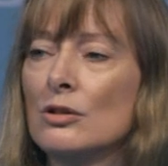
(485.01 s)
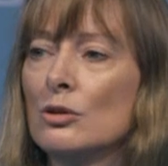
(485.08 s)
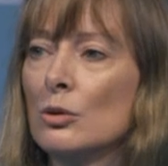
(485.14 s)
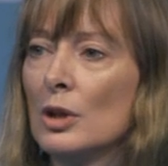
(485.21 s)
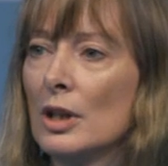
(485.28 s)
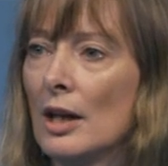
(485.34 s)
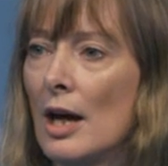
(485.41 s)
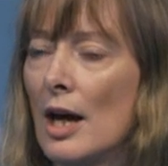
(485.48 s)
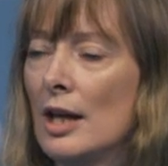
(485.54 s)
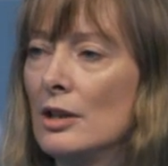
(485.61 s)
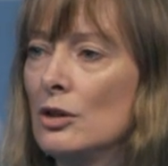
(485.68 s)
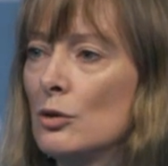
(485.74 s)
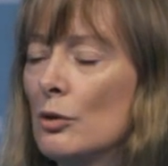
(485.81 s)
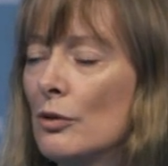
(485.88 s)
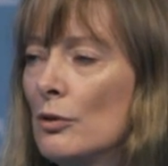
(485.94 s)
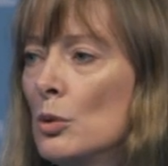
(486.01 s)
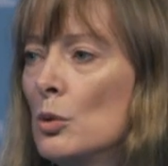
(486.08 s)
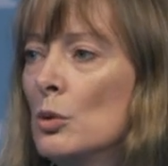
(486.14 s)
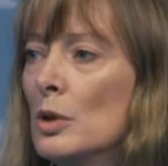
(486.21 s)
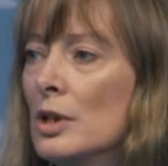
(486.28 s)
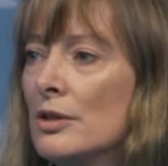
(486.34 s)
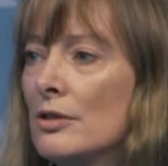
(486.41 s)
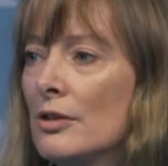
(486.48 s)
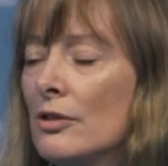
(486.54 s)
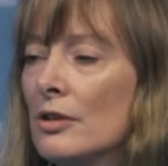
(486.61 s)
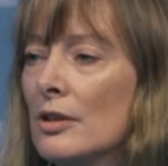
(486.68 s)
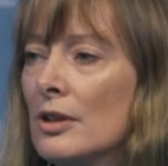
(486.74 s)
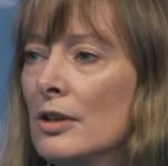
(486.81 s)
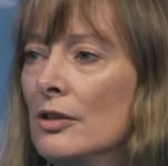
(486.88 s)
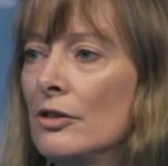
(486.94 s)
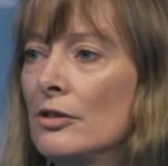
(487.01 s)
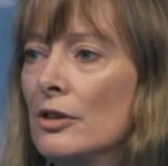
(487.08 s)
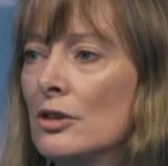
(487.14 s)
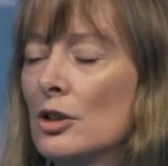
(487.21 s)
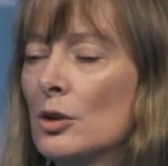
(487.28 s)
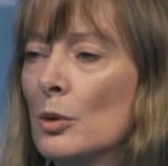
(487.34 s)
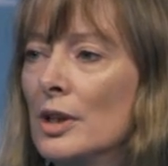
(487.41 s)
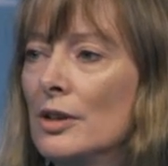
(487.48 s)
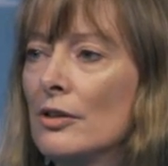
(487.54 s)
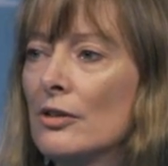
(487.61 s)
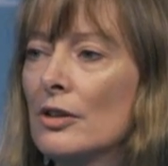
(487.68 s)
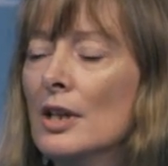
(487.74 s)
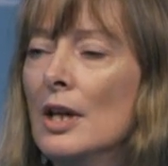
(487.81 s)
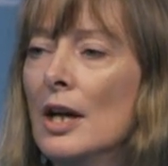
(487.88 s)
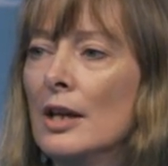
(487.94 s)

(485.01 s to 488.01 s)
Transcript: to engage with all interested constituents